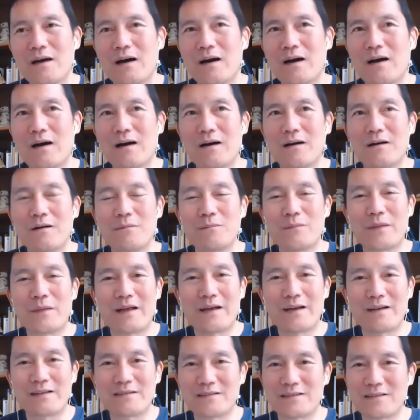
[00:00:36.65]
Um,
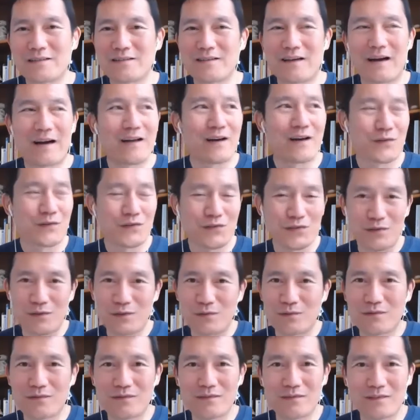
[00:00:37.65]
and I
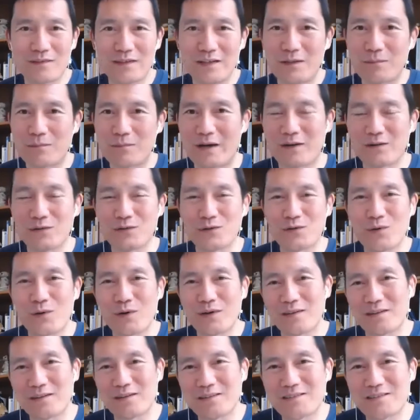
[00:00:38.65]
also clean my own toilets.